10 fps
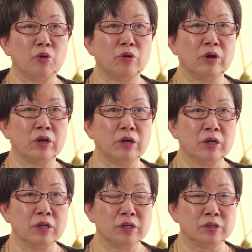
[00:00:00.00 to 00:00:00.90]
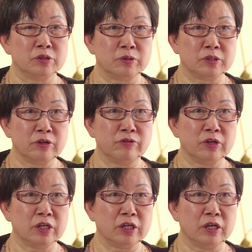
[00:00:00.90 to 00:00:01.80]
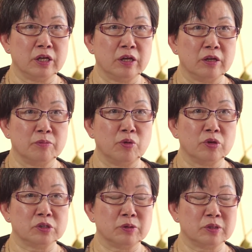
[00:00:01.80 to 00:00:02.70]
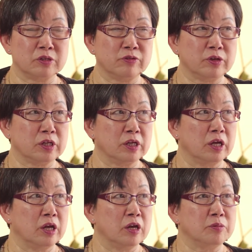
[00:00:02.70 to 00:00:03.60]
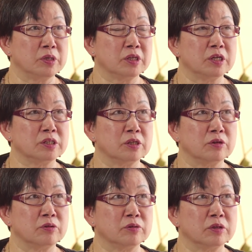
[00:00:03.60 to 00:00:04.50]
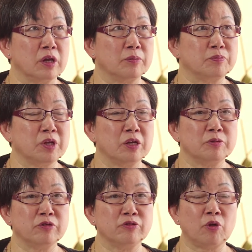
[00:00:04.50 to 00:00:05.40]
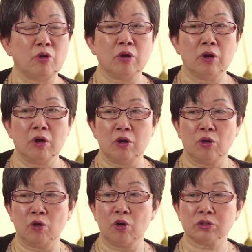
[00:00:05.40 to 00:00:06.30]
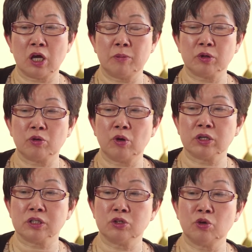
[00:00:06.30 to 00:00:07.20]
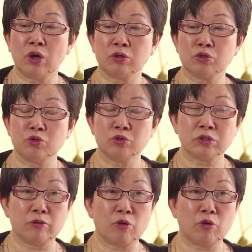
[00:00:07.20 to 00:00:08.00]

more specifically, more specifically, because the day before, a long time ago, I didn't know how to use a